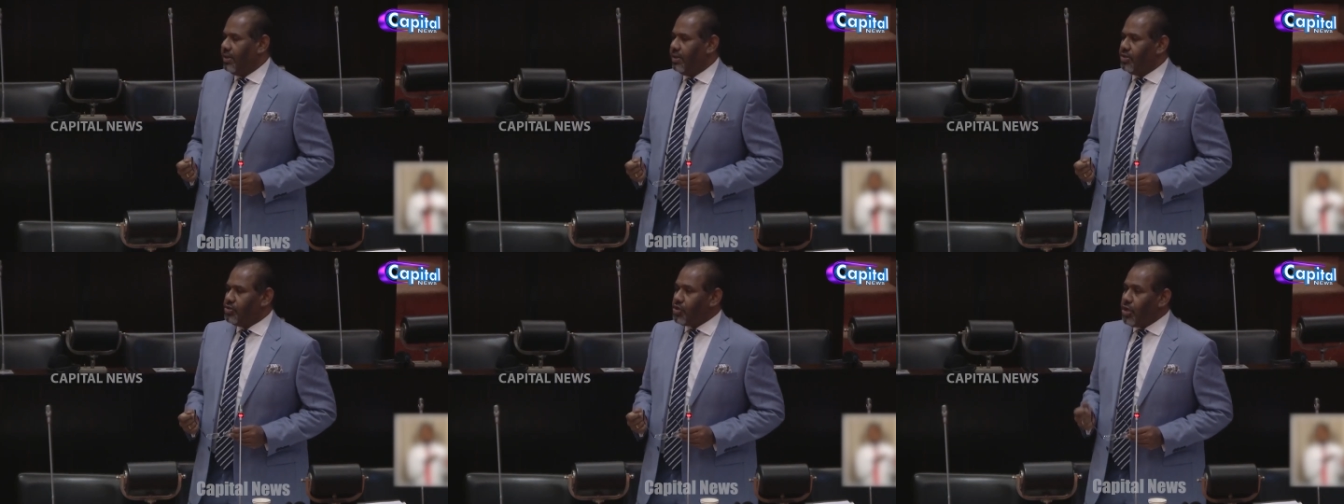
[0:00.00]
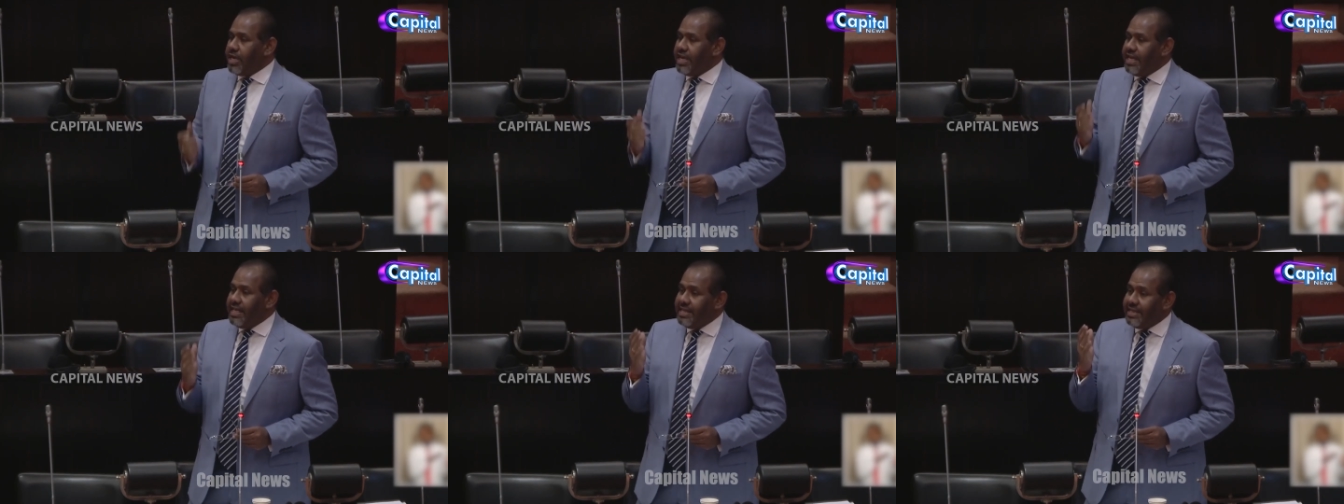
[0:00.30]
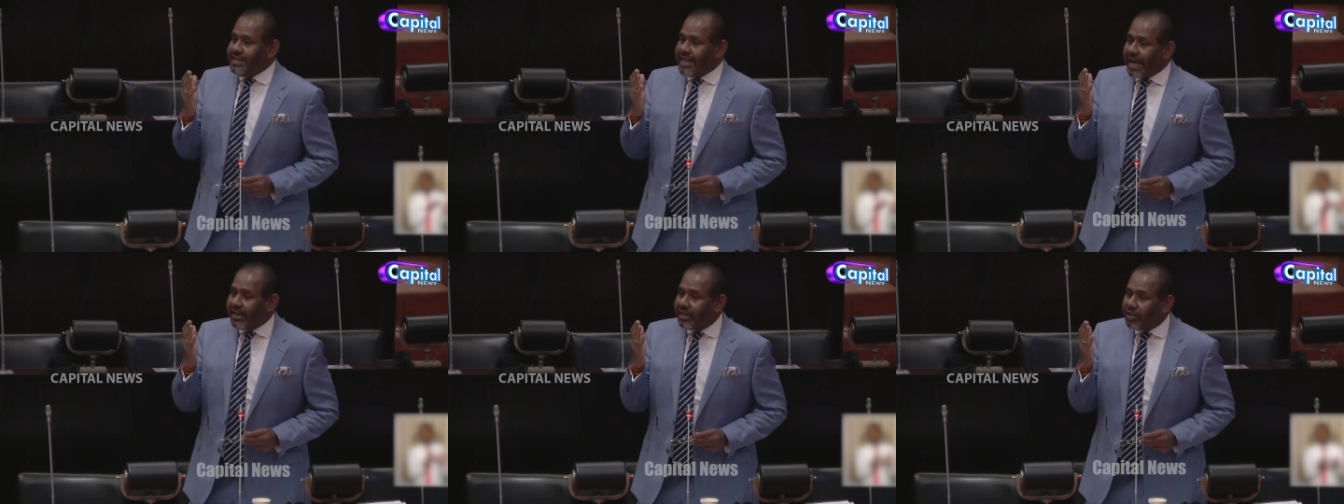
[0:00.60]
So
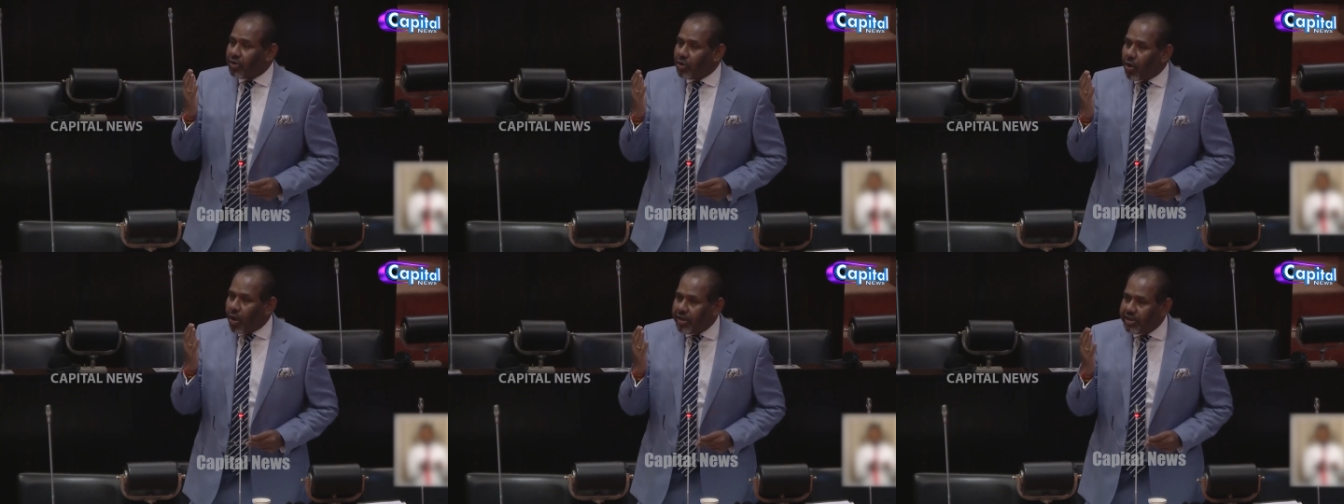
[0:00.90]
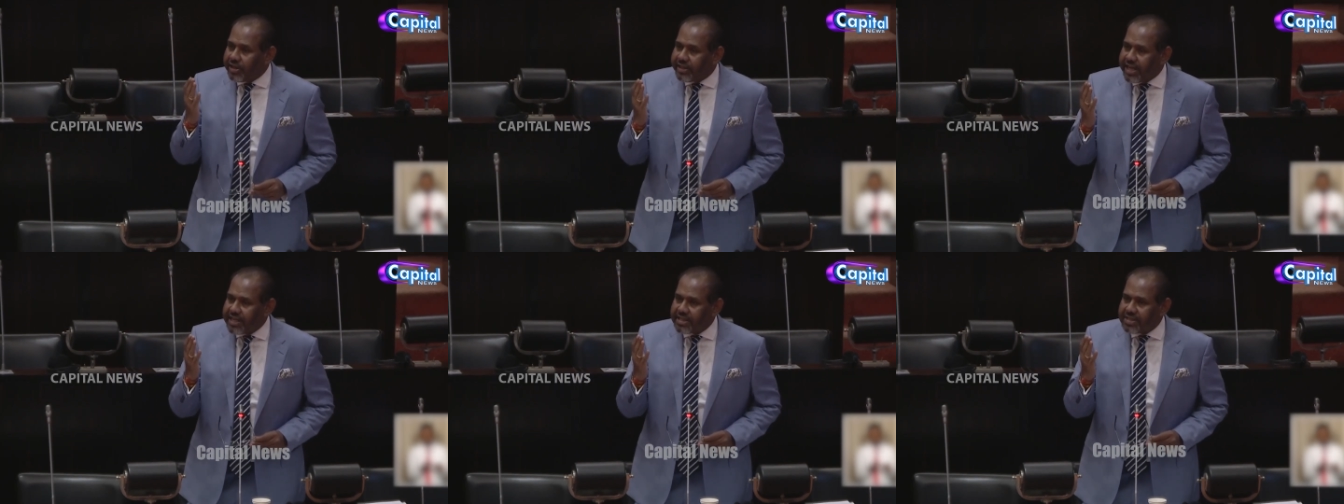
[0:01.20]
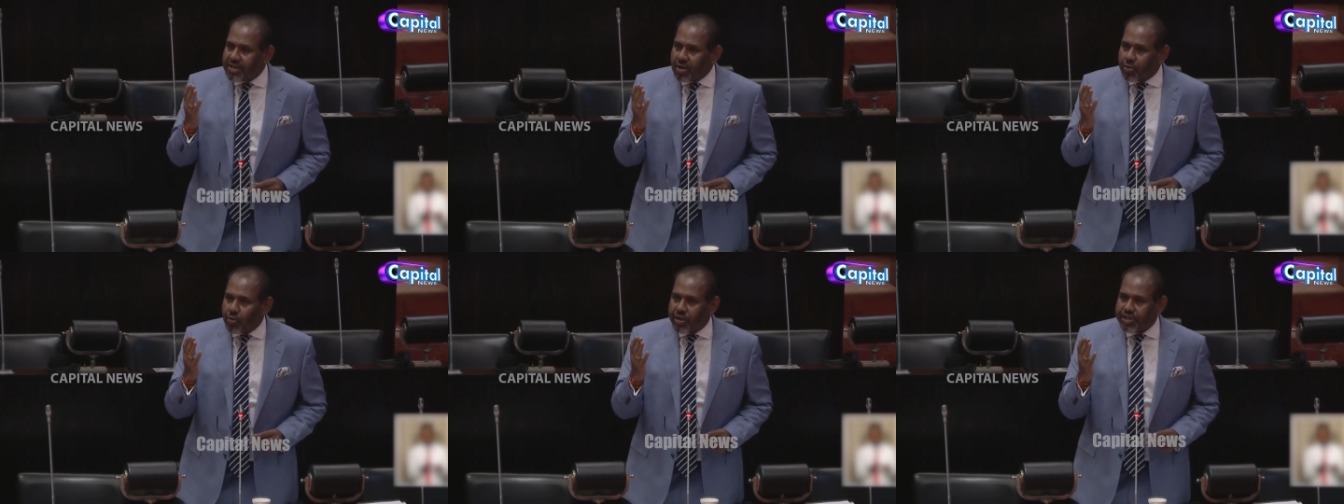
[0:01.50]
in that context,
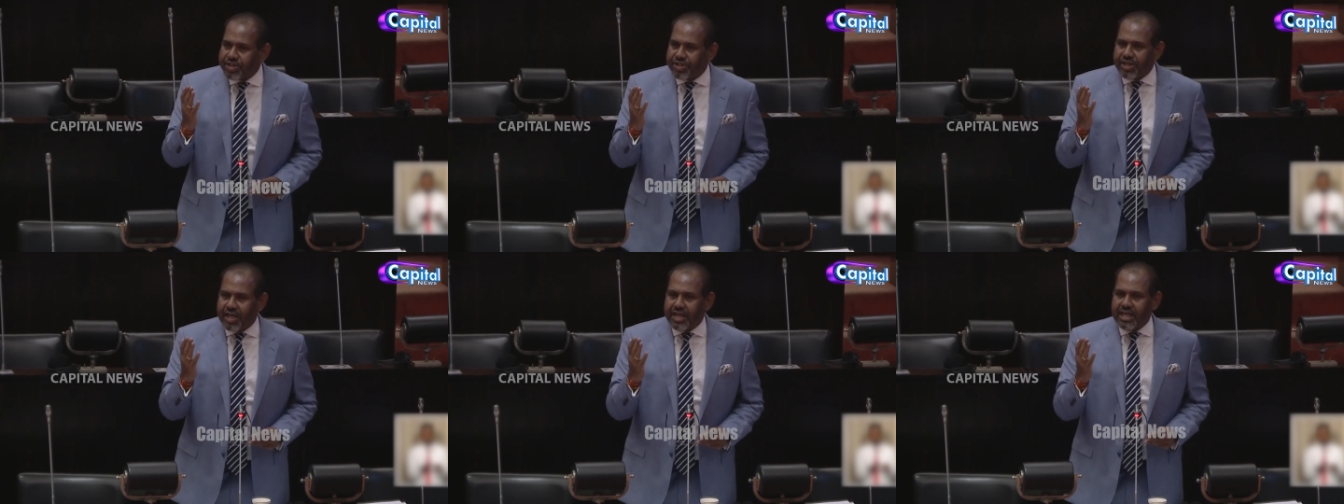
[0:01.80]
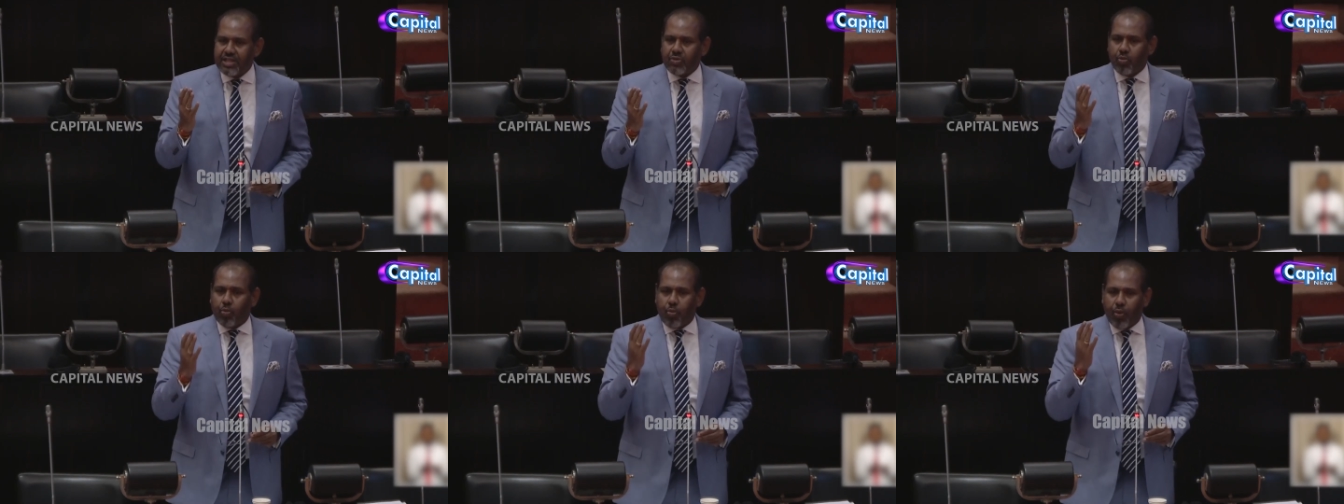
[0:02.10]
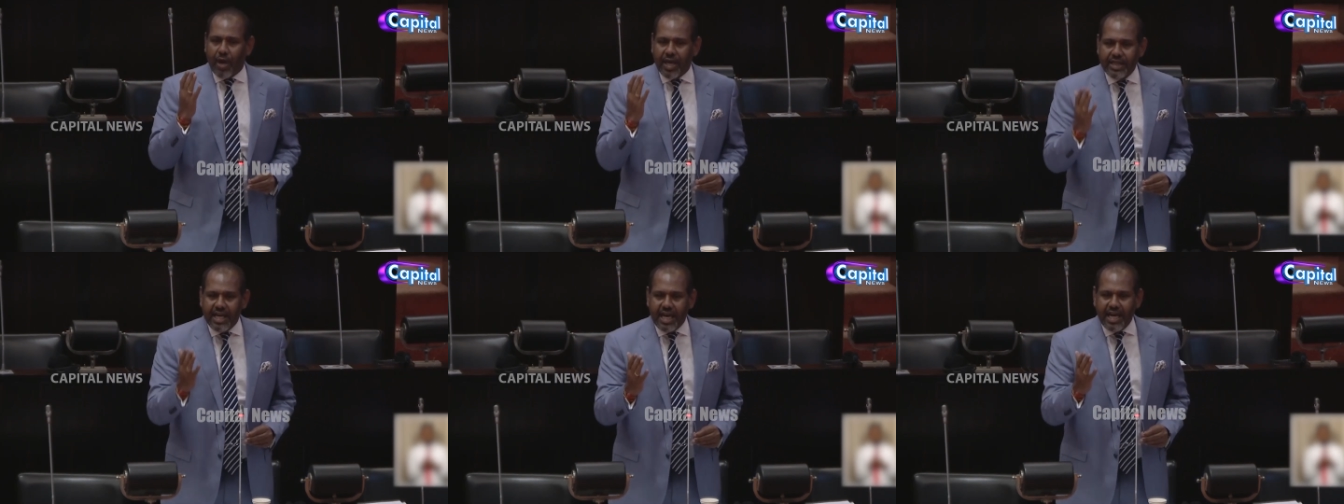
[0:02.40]
the question is
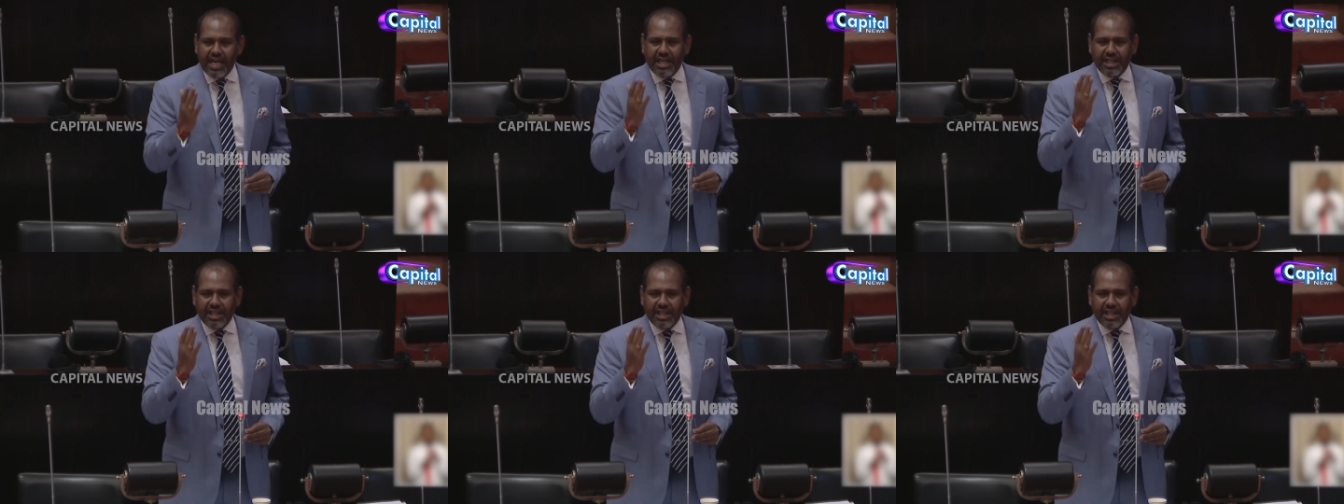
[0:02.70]
whether